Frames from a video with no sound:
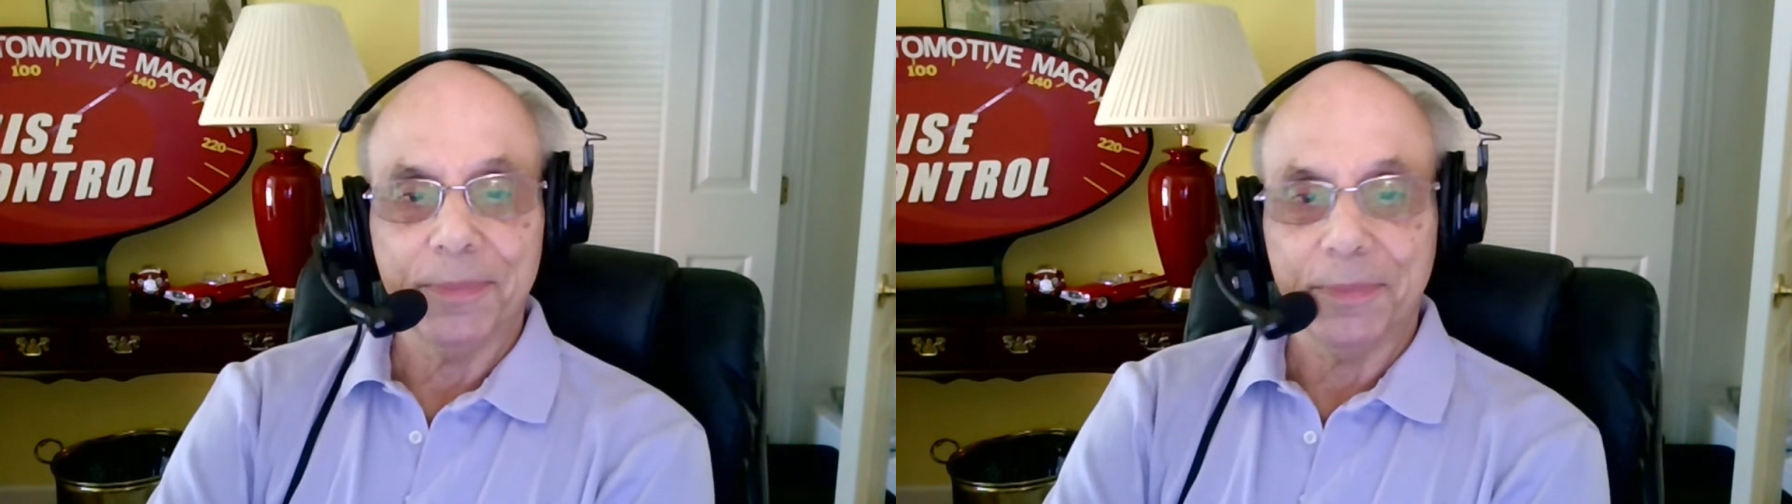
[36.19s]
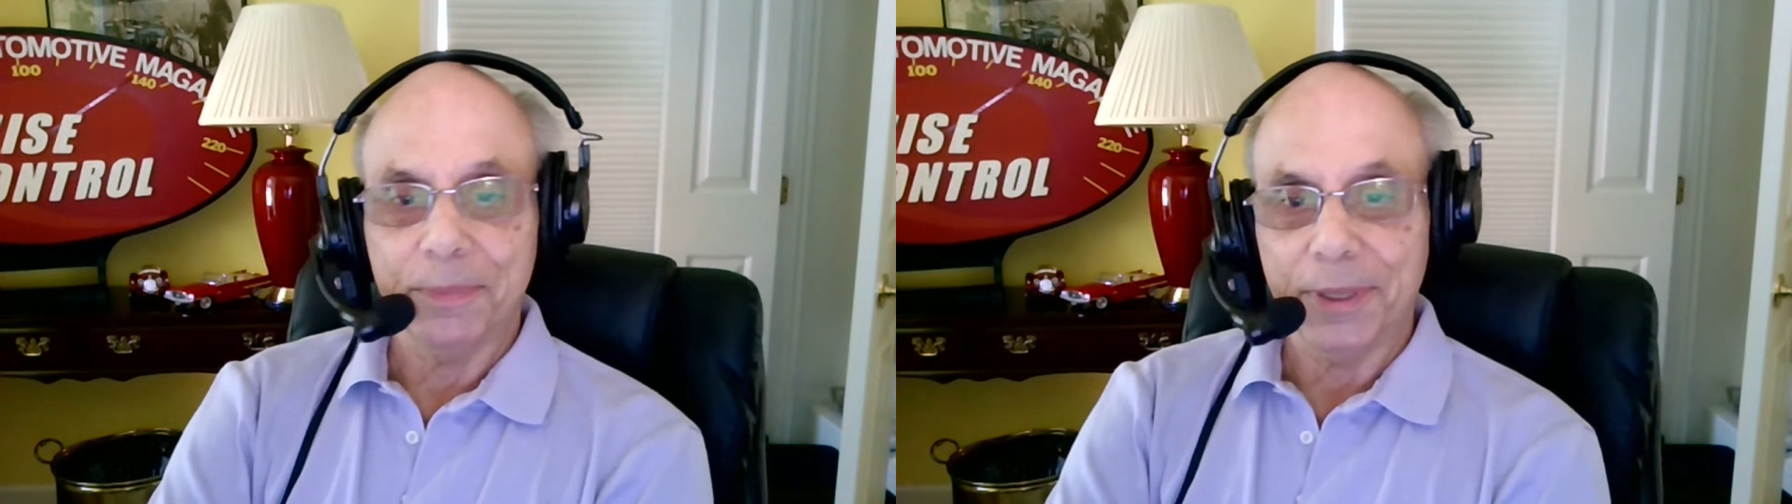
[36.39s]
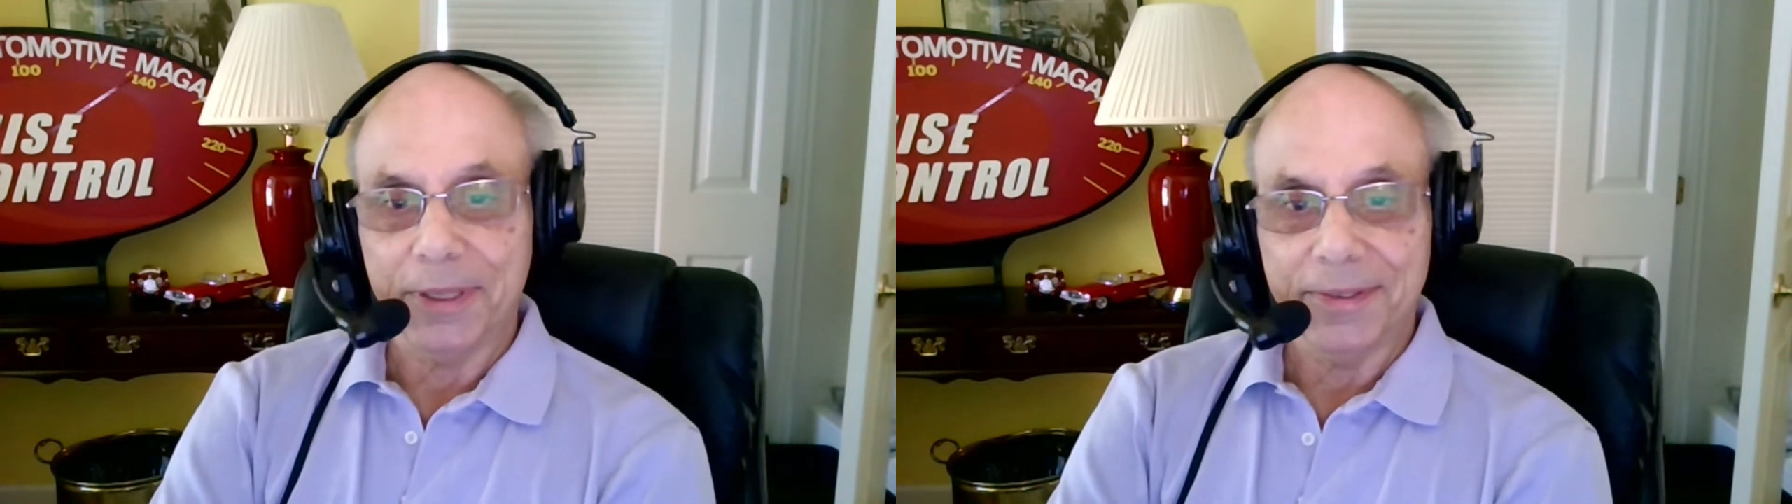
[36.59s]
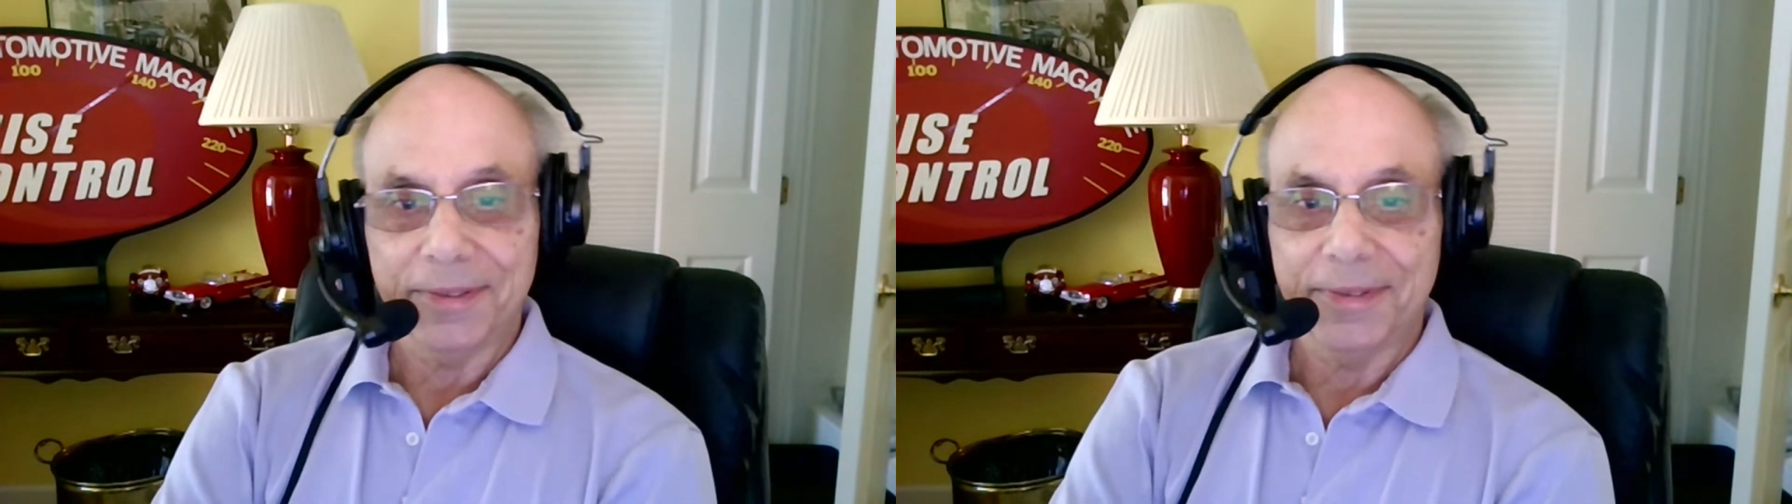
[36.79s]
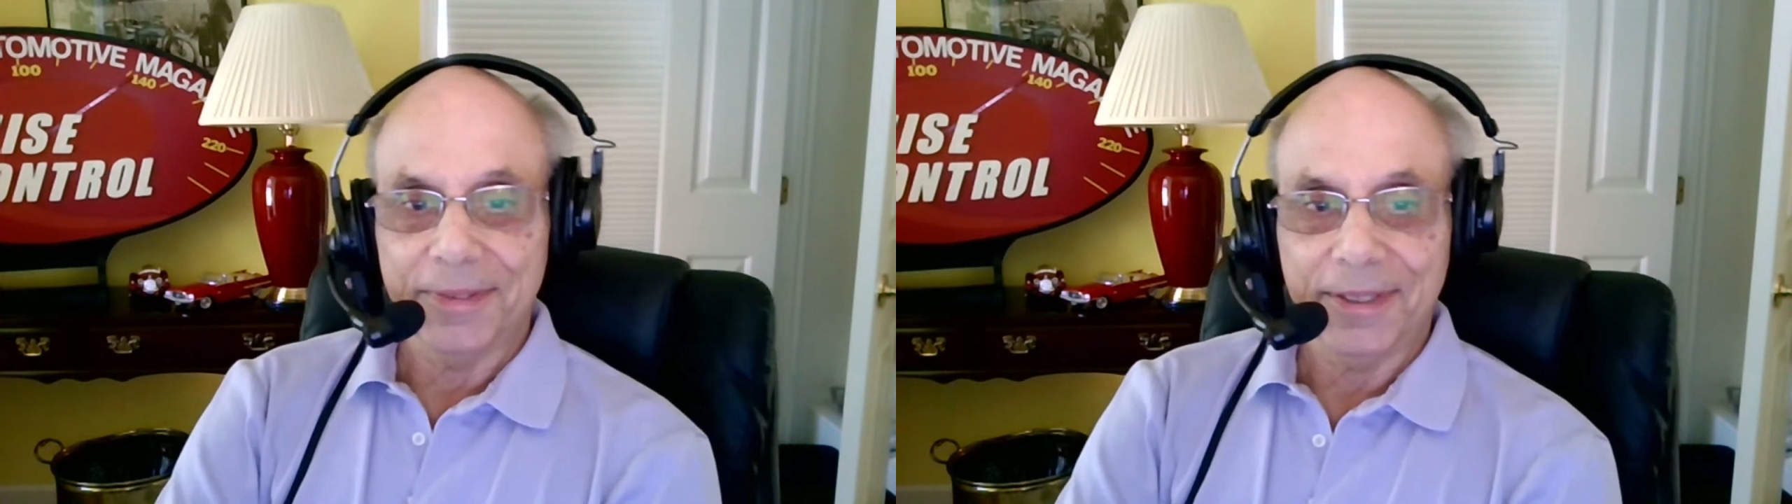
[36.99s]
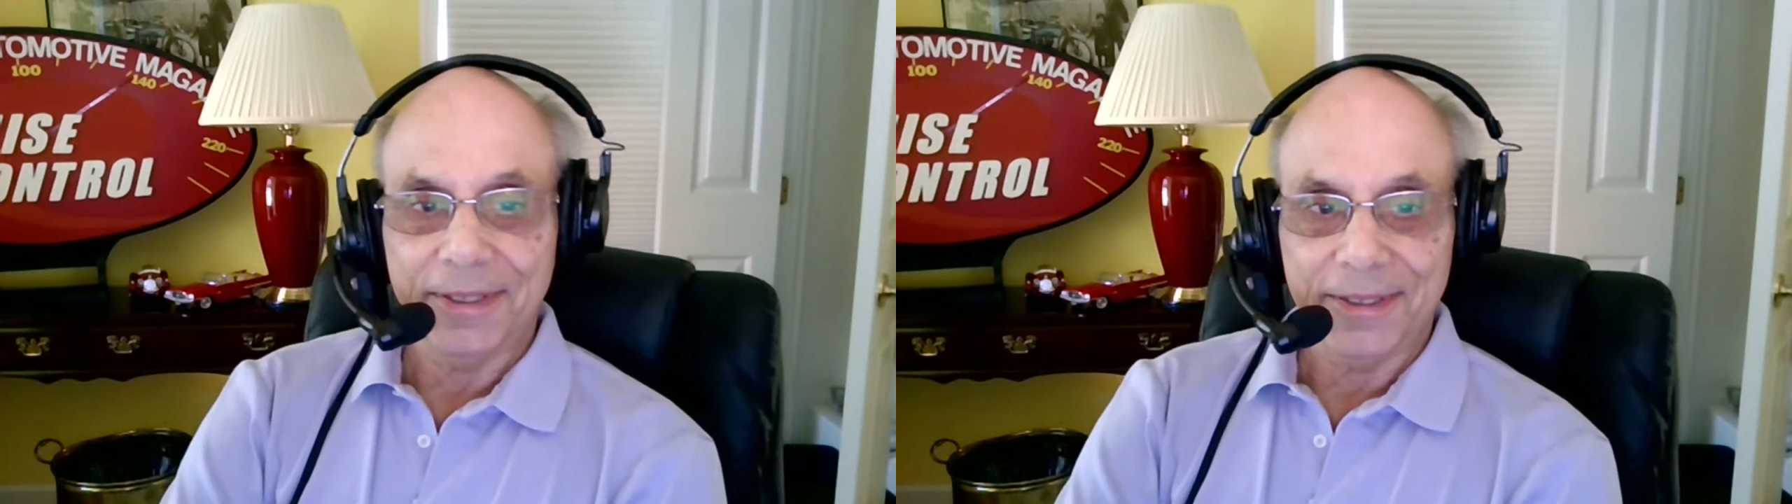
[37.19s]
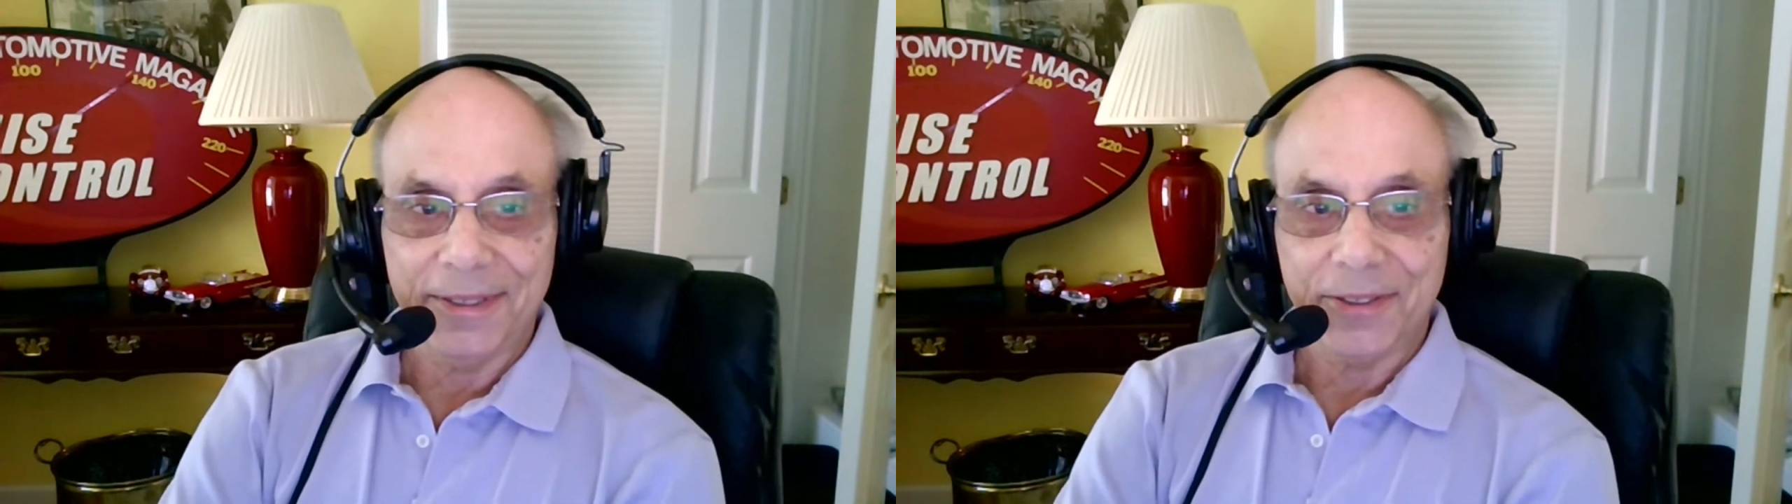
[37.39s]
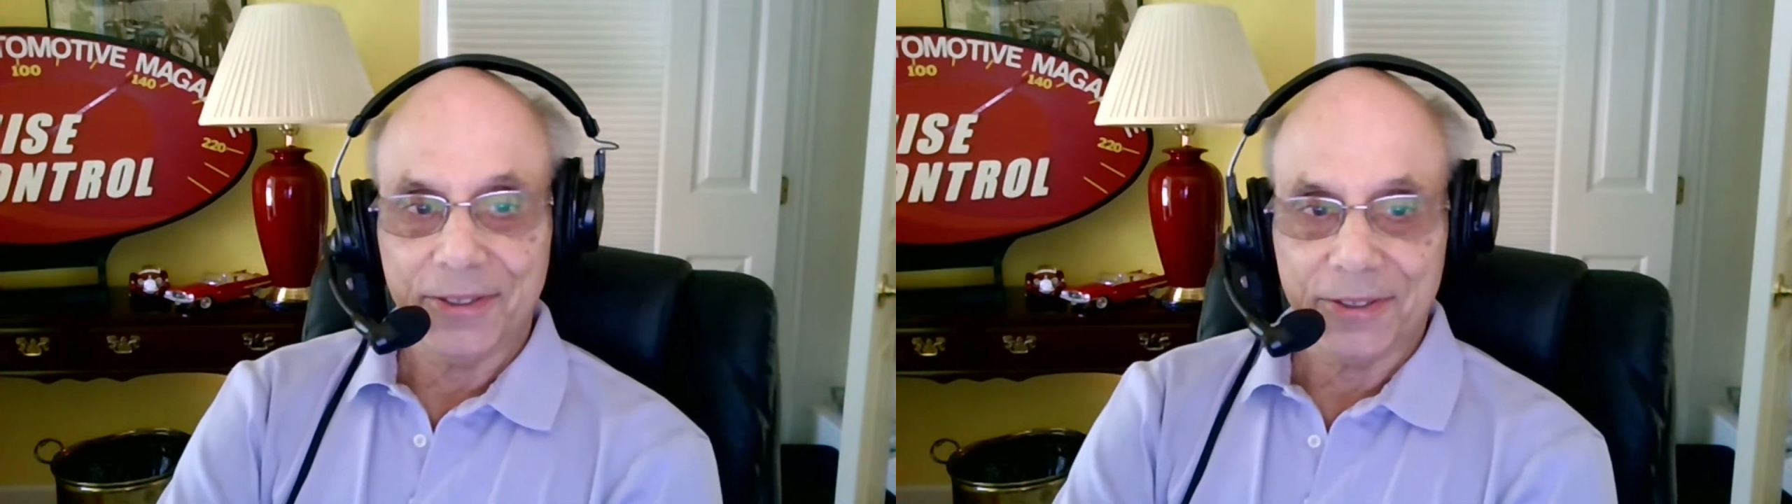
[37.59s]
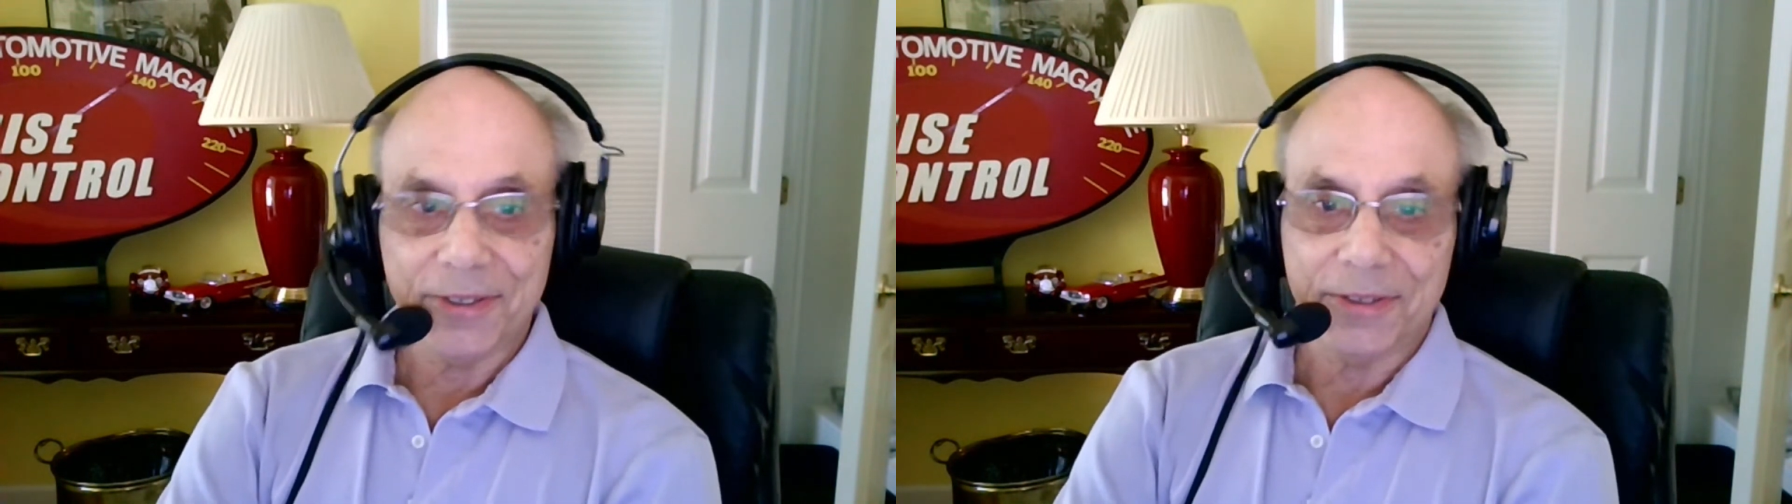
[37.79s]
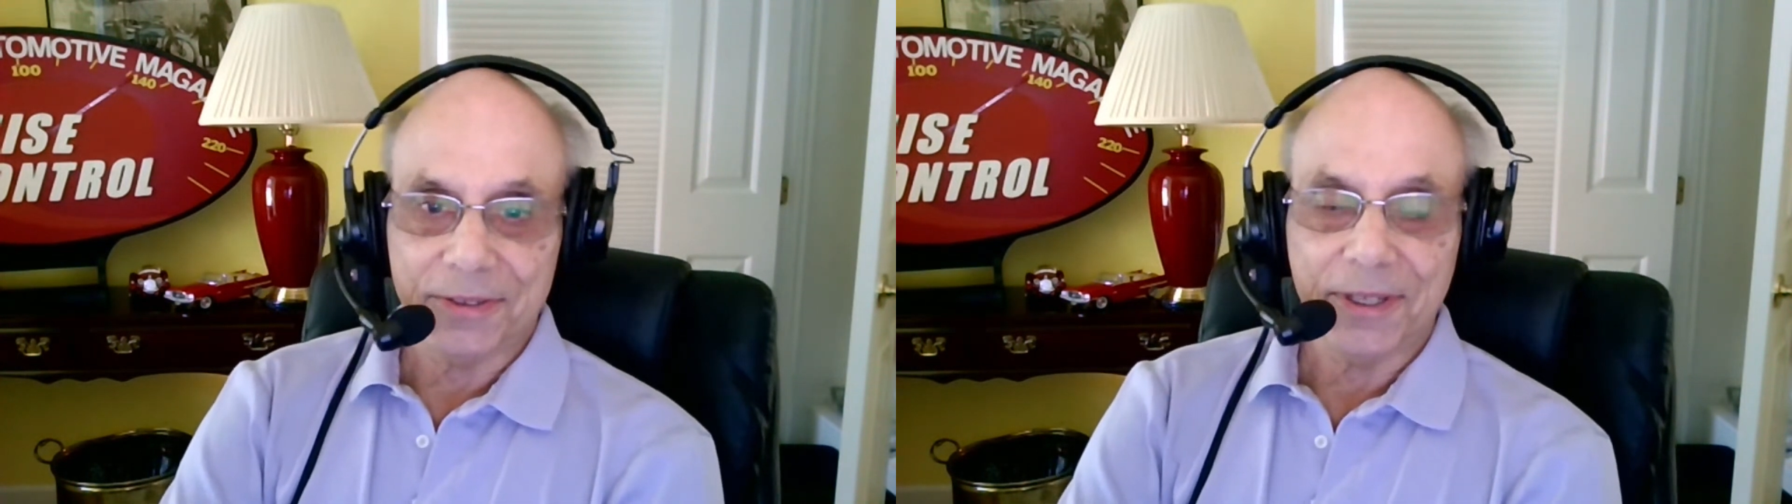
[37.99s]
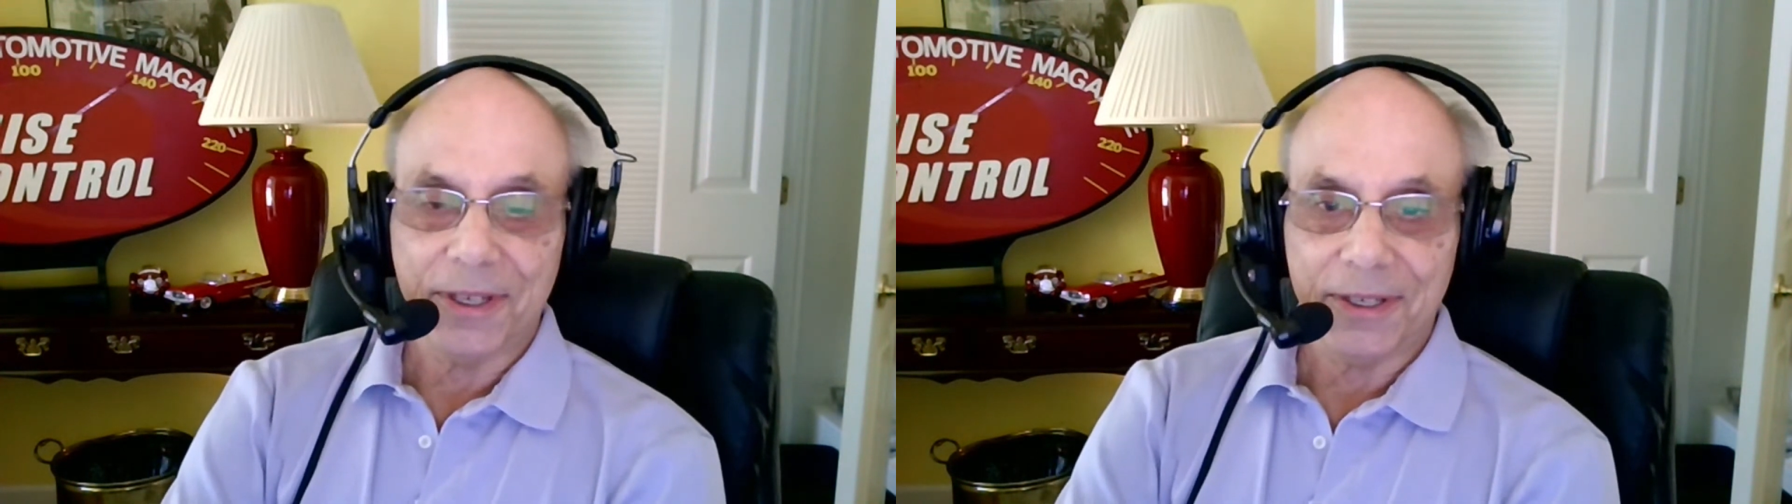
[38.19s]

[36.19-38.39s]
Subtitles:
but it's